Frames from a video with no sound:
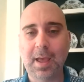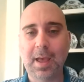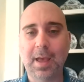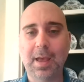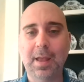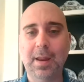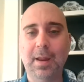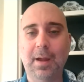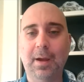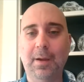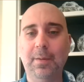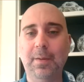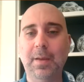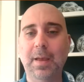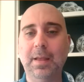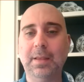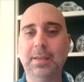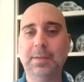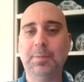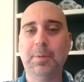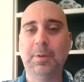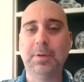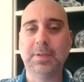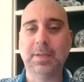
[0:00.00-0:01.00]
and uh, and
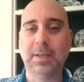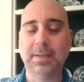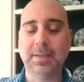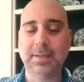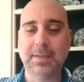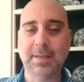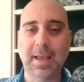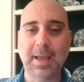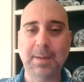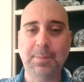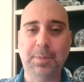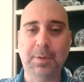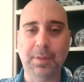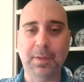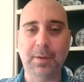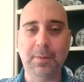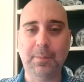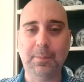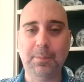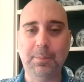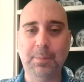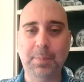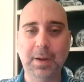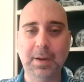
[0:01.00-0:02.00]
it's supposed to disable
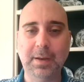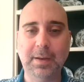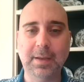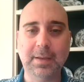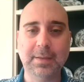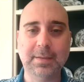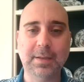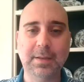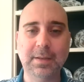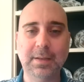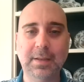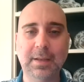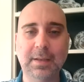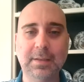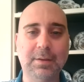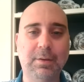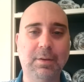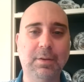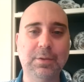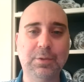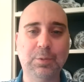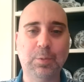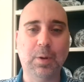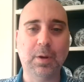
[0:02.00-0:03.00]
them. But it doesn't it doesn't
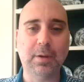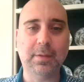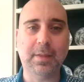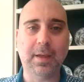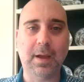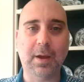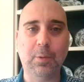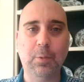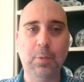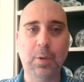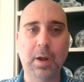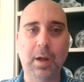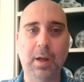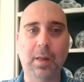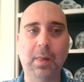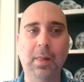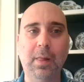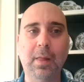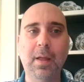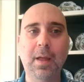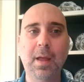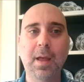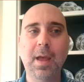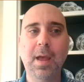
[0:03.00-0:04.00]
always work that
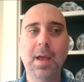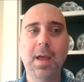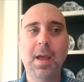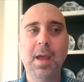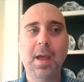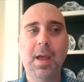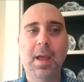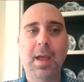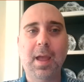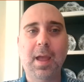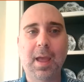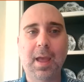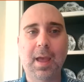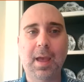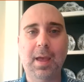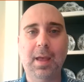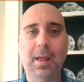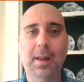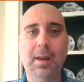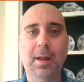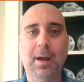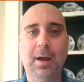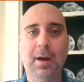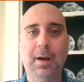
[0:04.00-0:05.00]
well
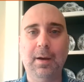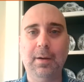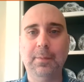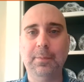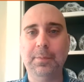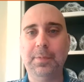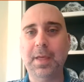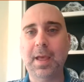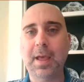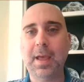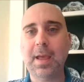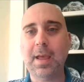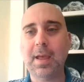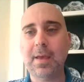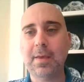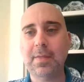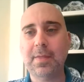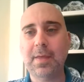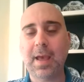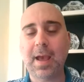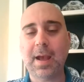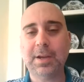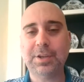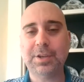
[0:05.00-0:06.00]
and um, they
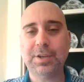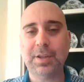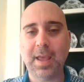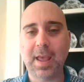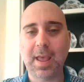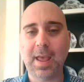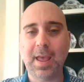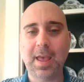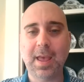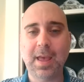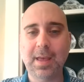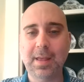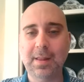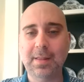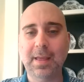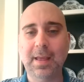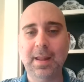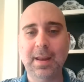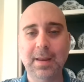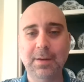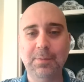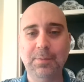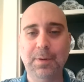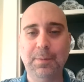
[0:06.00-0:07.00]
they actually hid.
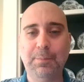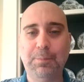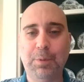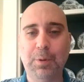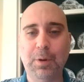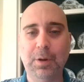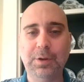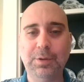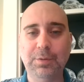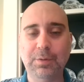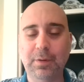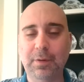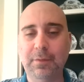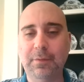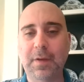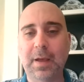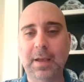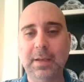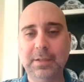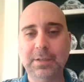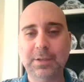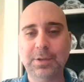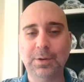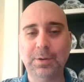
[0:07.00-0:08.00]
They didn't report to
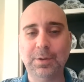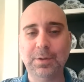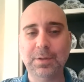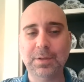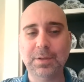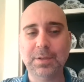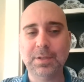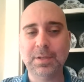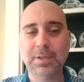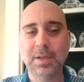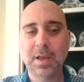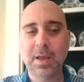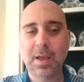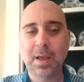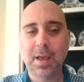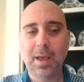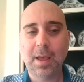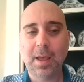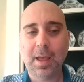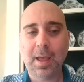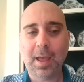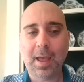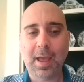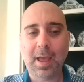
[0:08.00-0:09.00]
investors
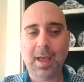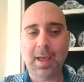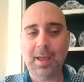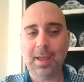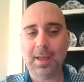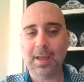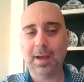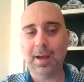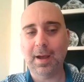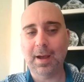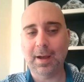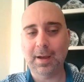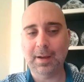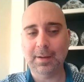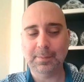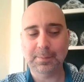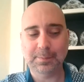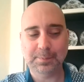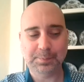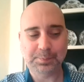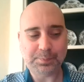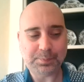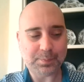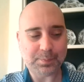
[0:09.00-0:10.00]
a uh,